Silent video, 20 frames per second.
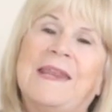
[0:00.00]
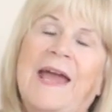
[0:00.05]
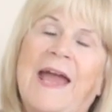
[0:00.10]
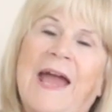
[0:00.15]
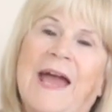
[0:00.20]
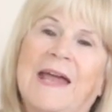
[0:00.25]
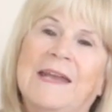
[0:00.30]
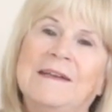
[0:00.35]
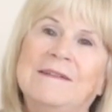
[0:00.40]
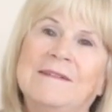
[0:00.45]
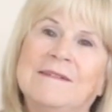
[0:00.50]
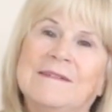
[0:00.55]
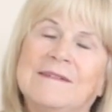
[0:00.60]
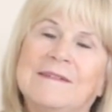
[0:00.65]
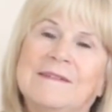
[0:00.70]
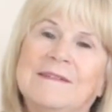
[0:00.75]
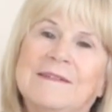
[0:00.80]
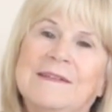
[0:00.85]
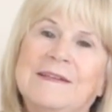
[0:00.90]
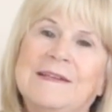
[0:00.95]
then,
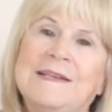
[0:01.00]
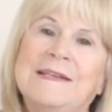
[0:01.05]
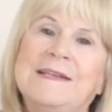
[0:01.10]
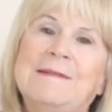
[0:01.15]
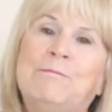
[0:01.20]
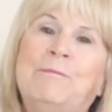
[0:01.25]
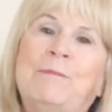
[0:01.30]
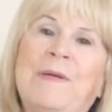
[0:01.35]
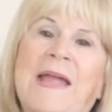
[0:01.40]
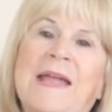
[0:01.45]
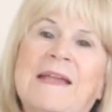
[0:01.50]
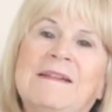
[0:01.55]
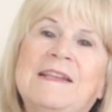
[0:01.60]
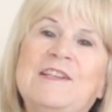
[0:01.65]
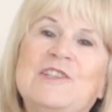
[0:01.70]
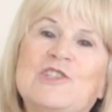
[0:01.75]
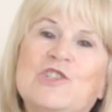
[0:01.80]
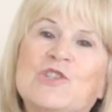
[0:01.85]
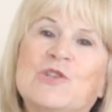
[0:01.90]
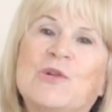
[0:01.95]

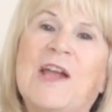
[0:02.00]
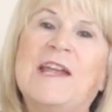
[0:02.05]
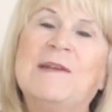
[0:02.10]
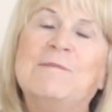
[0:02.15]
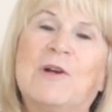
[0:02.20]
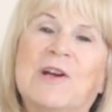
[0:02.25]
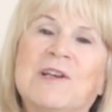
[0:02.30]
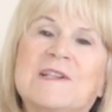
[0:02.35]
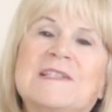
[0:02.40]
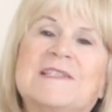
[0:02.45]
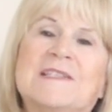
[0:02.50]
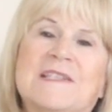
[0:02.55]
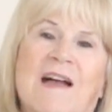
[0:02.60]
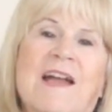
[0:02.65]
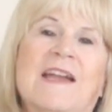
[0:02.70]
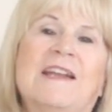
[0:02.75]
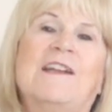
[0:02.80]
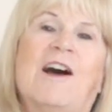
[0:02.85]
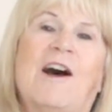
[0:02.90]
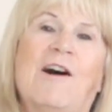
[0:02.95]
Bailey's trademark
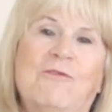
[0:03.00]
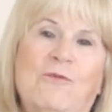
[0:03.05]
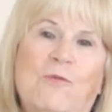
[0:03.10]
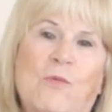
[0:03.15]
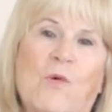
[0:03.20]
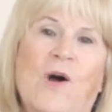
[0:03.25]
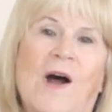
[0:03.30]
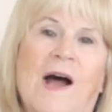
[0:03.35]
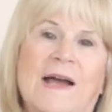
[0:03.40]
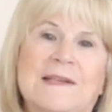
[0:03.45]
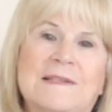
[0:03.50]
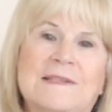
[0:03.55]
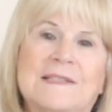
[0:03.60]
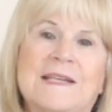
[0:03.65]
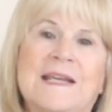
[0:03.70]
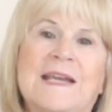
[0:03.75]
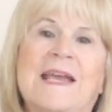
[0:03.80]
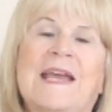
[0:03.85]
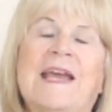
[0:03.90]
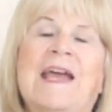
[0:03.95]
sign-off was,
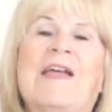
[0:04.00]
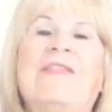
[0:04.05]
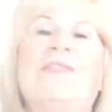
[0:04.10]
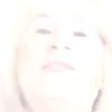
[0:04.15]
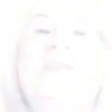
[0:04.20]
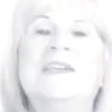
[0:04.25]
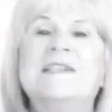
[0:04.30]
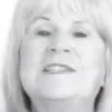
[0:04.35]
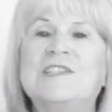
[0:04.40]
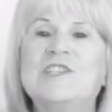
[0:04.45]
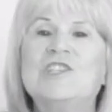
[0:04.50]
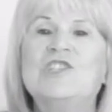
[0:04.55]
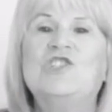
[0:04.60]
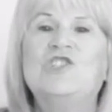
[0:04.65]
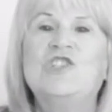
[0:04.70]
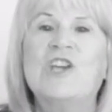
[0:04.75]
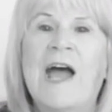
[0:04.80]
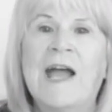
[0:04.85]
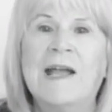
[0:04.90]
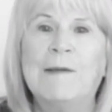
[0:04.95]
"This is
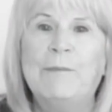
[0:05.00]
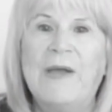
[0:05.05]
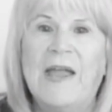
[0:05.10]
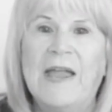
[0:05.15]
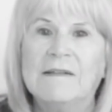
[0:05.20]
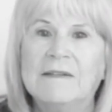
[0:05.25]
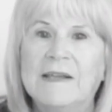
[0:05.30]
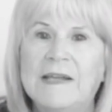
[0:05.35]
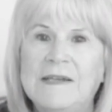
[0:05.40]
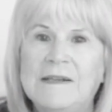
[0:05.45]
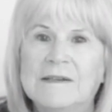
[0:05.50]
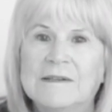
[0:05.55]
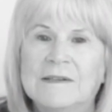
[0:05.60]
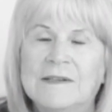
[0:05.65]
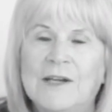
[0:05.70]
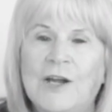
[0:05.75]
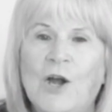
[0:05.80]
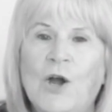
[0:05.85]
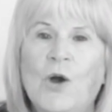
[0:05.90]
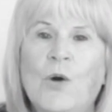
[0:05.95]
Jack Bailey,
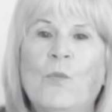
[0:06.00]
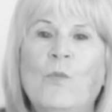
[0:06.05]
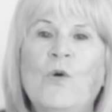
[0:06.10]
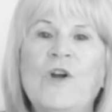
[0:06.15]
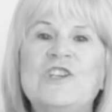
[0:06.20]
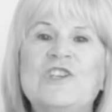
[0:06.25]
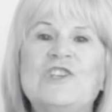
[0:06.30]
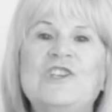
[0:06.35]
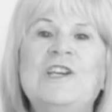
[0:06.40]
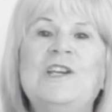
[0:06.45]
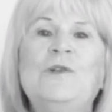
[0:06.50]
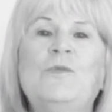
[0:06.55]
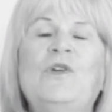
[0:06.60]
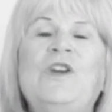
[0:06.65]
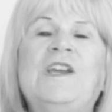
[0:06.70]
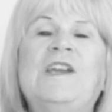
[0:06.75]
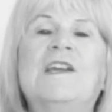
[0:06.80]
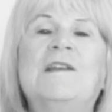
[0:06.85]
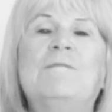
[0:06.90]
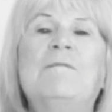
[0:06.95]
wishing
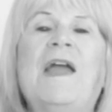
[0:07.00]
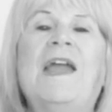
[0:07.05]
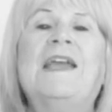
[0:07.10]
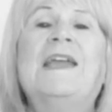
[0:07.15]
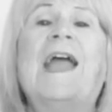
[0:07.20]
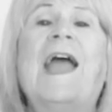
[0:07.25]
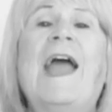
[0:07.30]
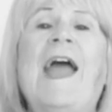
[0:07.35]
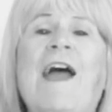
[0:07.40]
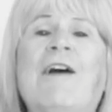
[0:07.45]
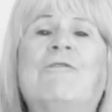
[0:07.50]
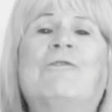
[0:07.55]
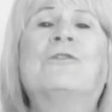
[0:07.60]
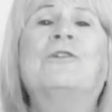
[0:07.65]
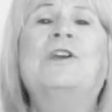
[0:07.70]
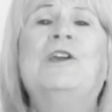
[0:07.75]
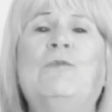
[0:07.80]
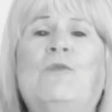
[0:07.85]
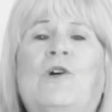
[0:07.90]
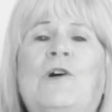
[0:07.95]
we could make
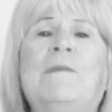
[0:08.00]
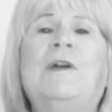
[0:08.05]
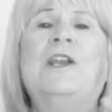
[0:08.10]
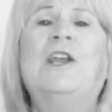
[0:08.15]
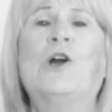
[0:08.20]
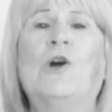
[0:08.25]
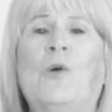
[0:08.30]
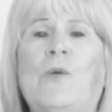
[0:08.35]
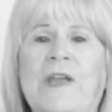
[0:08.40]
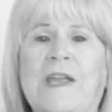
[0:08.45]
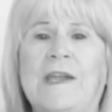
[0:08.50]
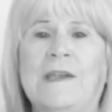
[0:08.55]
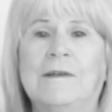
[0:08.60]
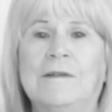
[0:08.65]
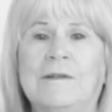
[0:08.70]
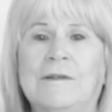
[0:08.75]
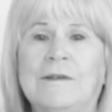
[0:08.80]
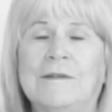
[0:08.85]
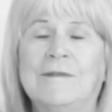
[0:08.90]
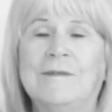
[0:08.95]
every woman a
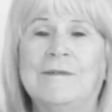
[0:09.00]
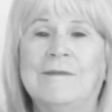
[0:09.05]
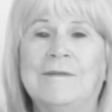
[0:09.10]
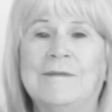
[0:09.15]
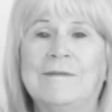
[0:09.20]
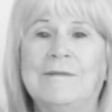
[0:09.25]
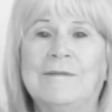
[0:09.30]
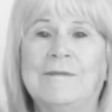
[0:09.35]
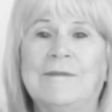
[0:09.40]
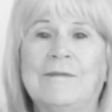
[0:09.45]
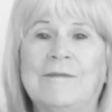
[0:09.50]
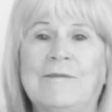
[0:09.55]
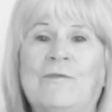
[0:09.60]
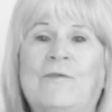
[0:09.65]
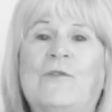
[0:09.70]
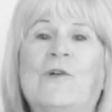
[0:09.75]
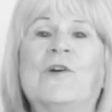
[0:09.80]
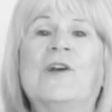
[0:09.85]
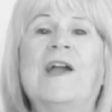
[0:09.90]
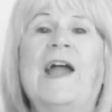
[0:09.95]
queen
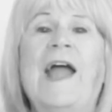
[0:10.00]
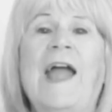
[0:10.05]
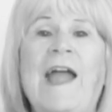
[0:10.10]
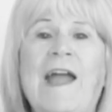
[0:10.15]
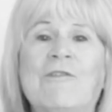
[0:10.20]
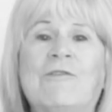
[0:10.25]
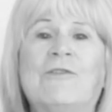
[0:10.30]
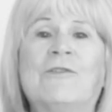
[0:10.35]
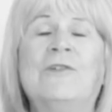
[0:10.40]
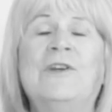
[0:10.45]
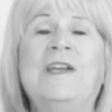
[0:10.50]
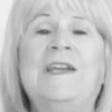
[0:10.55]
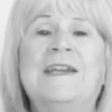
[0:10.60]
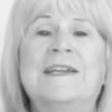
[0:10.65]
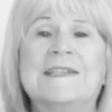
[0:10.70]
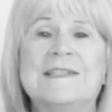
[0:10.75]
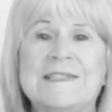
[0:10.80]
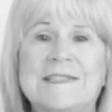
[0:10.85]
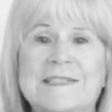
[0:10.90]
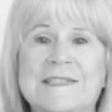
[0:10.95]
for
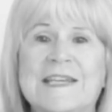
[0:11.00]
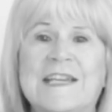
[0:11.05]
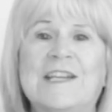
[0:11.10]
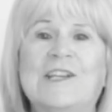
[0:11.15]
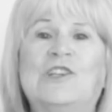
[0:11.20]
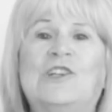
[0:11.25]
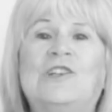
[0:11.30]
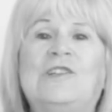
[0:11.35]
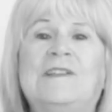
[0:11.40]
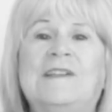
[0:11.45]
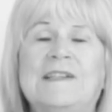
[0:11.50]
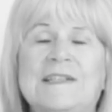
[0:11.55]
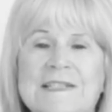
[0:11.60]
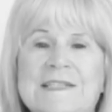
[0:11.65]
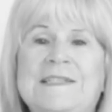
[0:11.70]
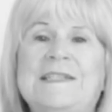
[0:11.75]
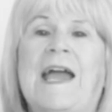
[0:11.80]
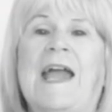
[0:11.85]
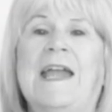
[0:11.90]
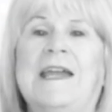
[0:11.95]
every single
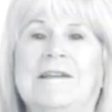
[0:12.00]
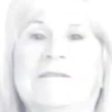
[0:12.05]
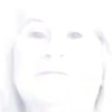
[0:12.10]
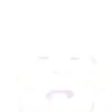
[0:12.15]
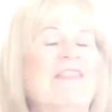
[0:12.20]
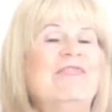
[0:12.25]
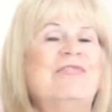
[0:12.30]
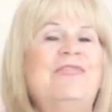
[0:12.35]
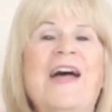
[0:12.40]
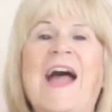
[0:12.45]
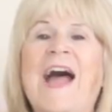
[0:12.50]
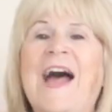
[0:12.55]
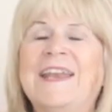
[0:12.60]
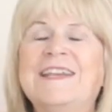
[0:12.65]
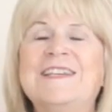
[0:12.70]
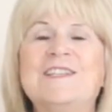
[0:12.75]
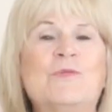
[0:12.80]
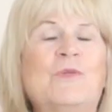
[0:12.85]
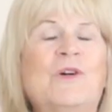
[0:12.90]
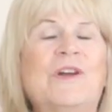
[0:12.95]
day." And that
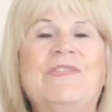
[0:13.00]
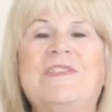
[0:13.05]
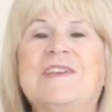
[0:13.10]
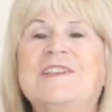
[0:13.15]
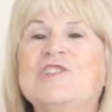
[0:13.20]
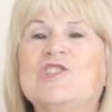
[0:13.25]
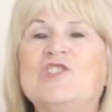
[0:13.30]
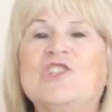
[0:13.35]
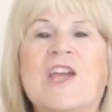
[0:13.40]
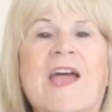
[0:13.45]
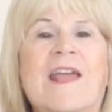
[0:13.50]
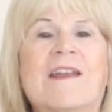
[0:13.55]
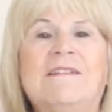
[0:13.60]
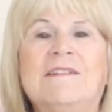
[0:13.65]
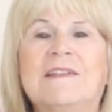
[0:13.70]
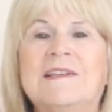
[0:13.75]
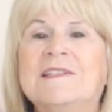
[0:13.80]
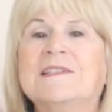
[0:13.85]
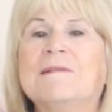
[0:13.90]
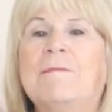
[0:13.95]
is what this channel
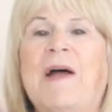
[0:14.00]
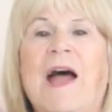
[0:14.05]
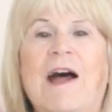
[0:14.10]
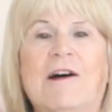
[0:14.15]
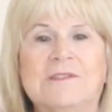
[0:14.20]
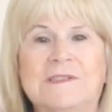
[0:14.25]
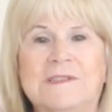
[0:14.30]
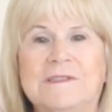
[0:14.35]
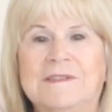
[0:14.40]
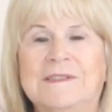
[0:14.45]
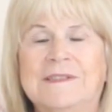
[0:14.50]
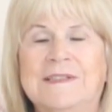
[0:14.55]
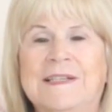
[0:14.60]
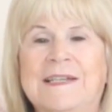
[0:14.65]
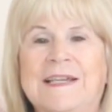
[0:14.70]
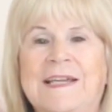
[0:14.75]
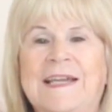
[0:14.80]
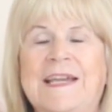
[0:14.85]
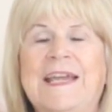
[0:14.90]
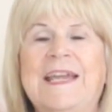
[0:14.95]
is about.
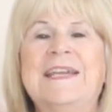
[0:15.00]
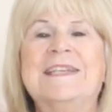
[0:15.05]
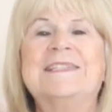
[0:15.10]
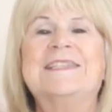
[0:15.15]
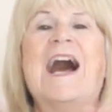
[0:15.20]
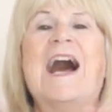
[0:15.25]
Is